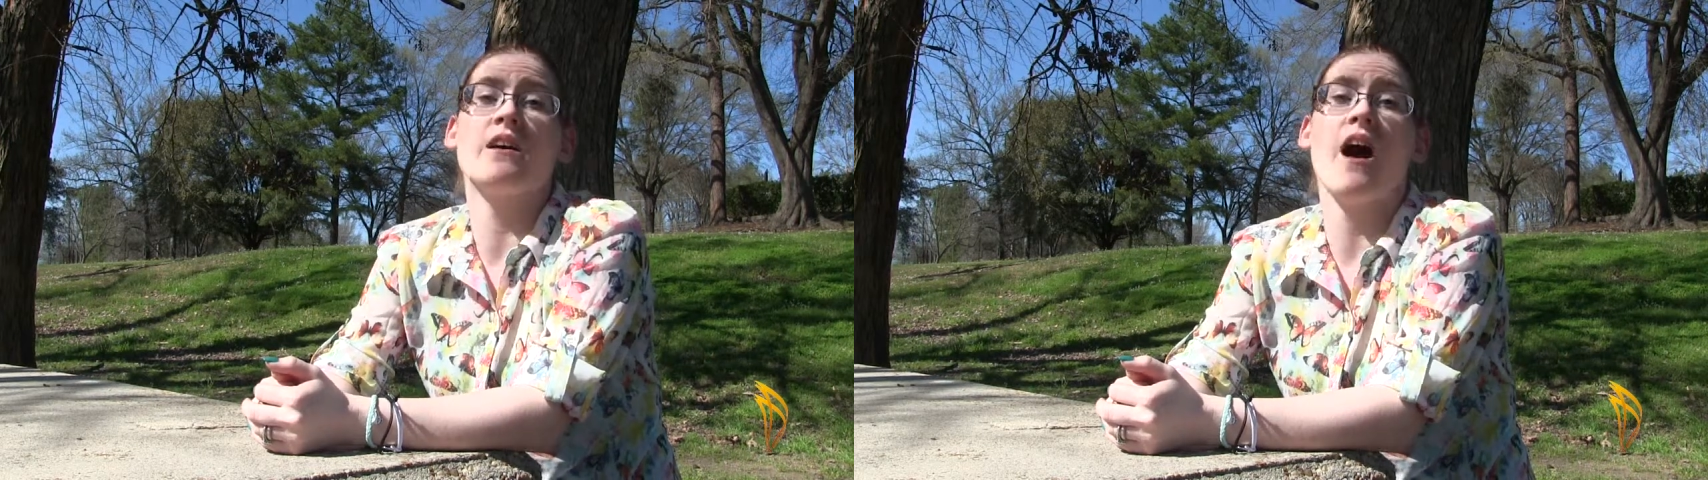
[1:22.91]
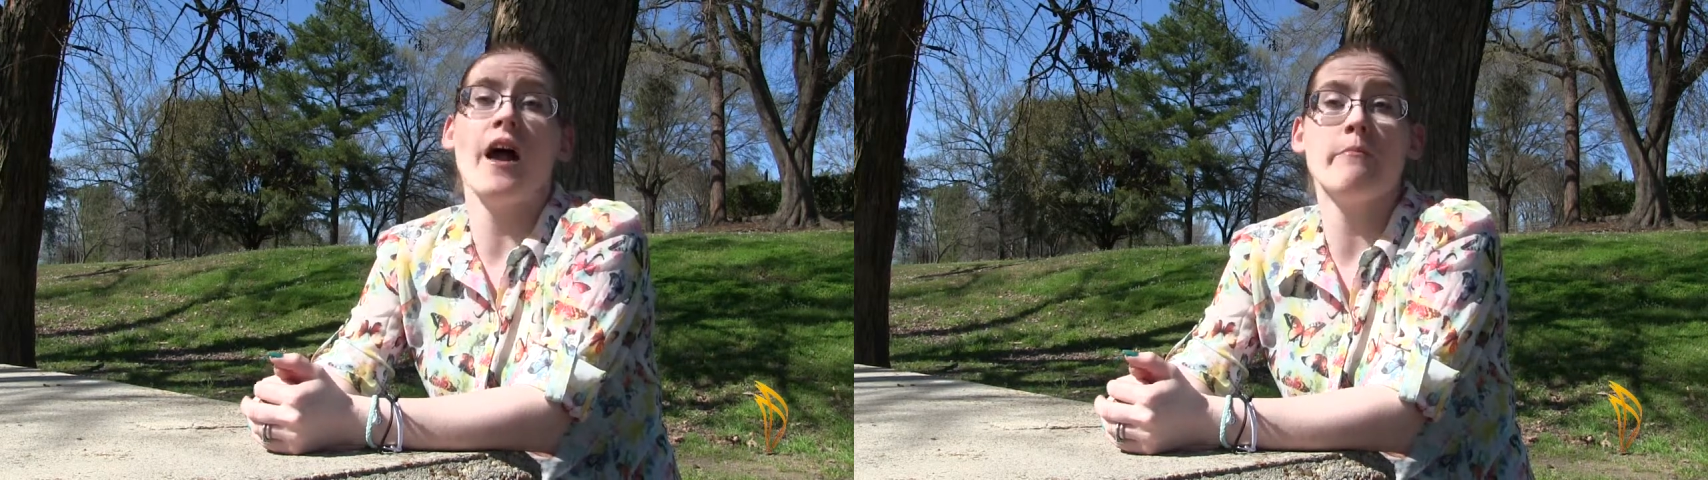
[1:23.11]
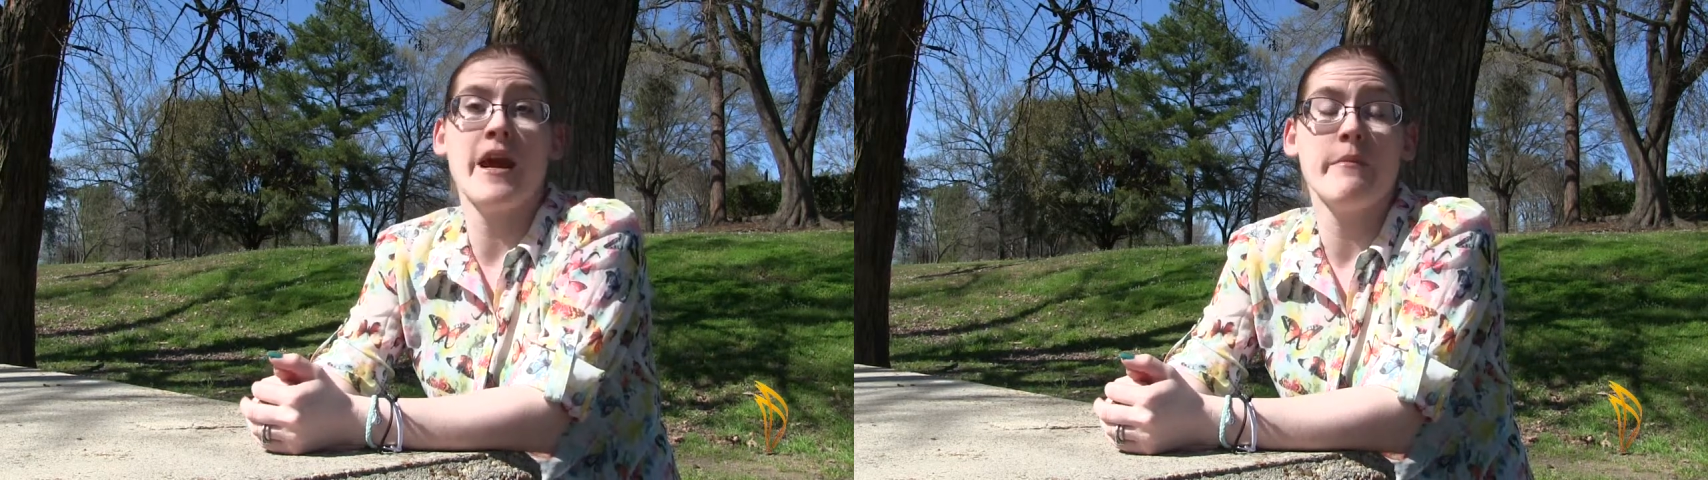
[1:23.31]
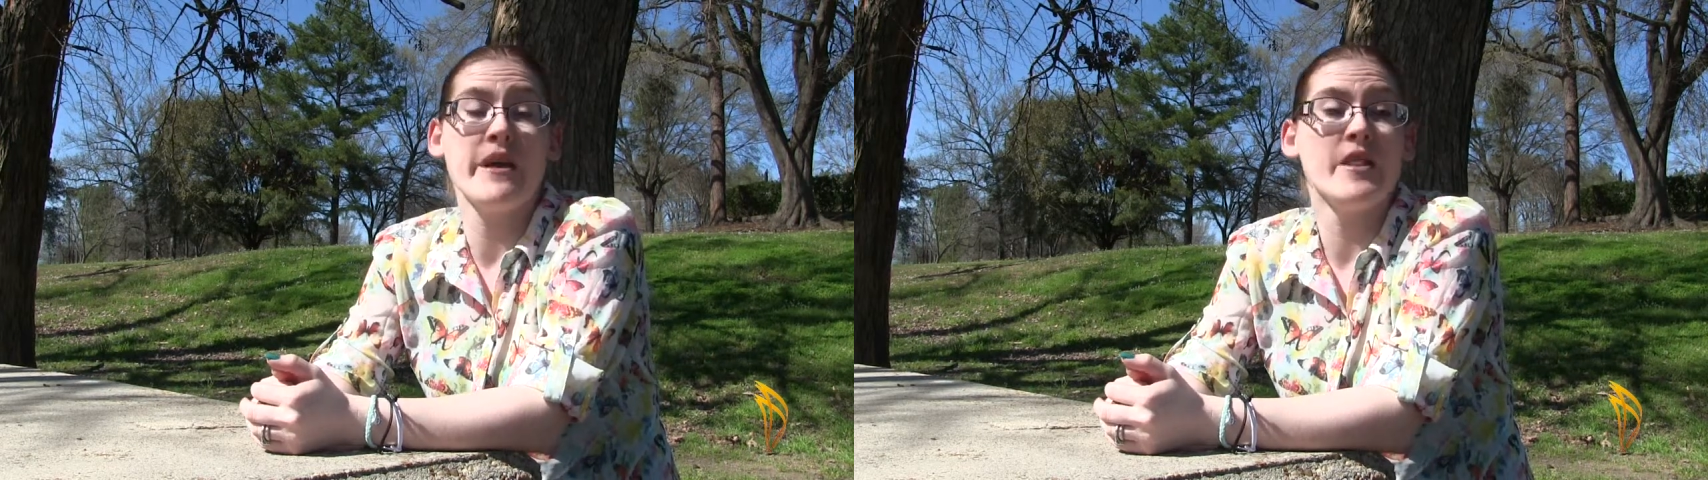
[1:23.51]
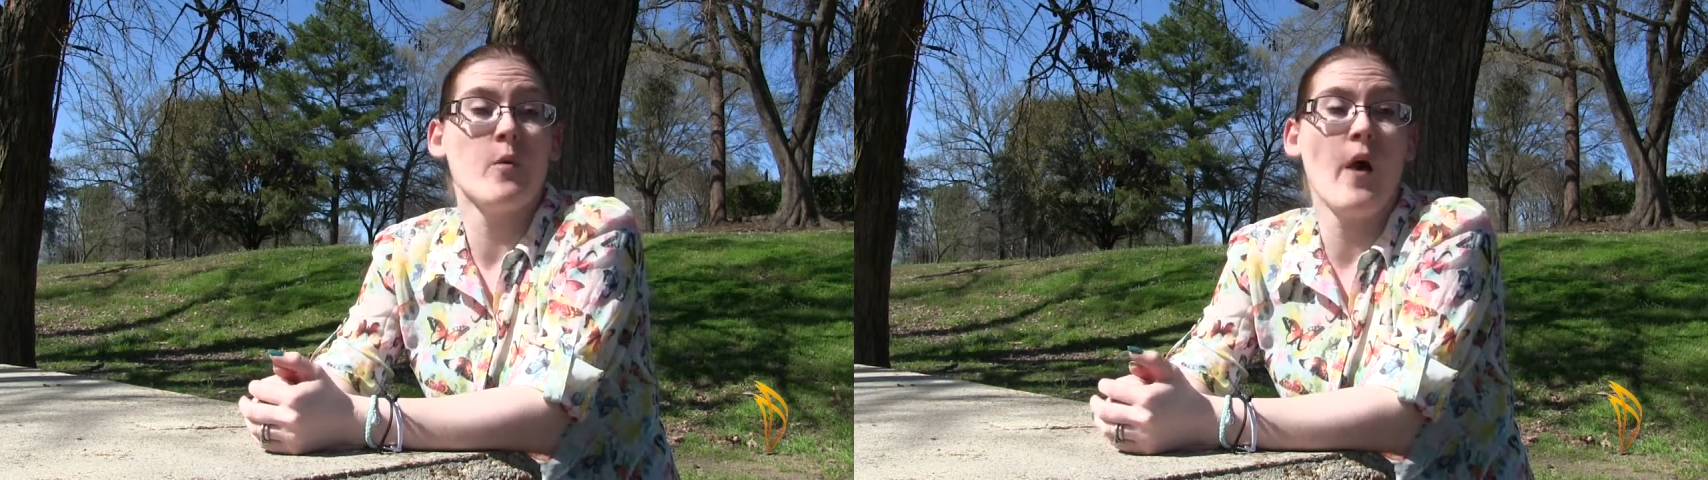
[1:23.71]
God made
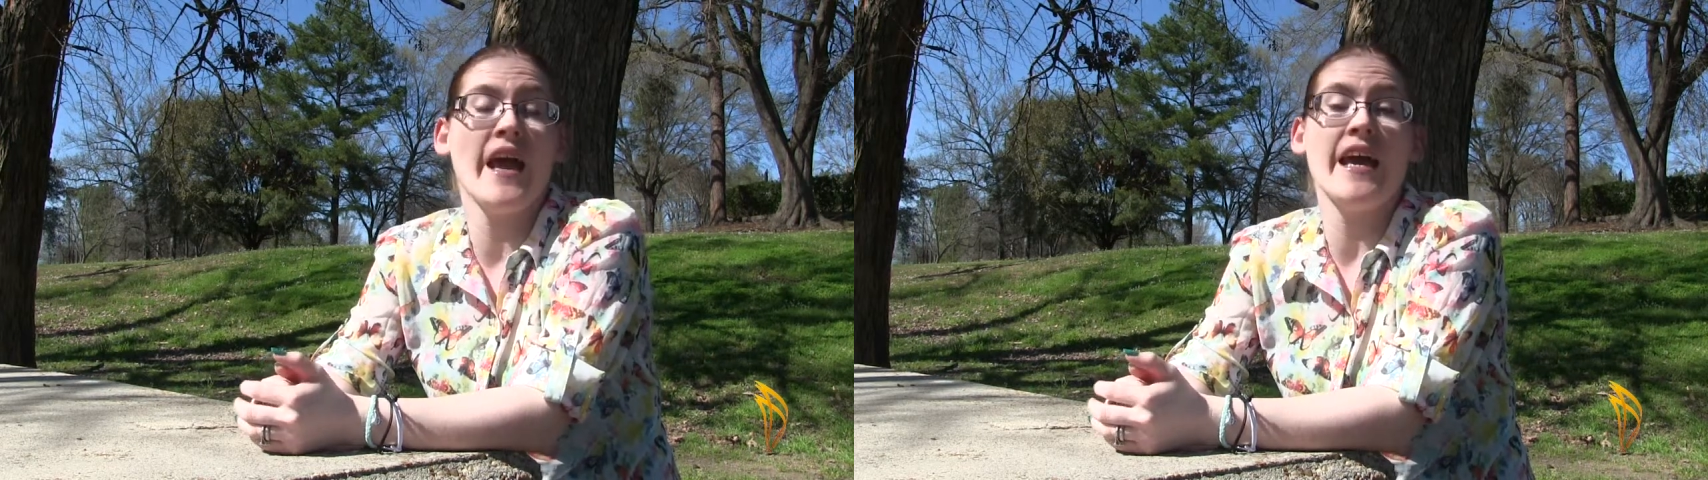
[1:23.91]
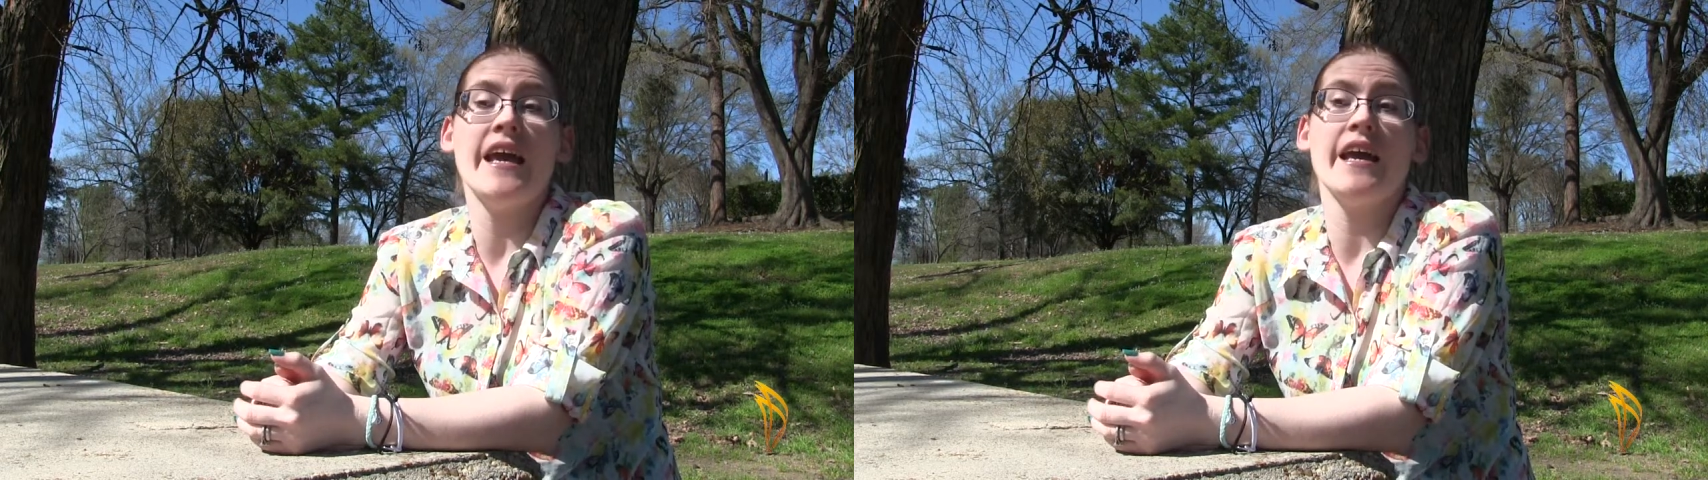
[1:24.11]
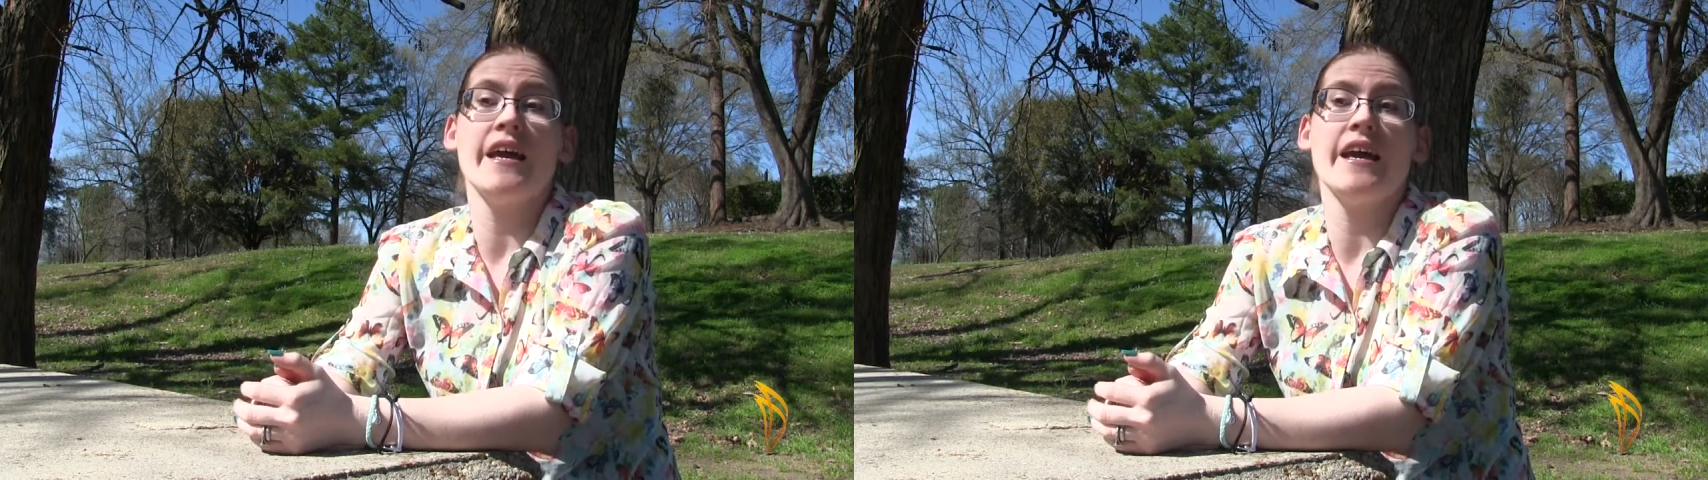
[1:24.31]
me the way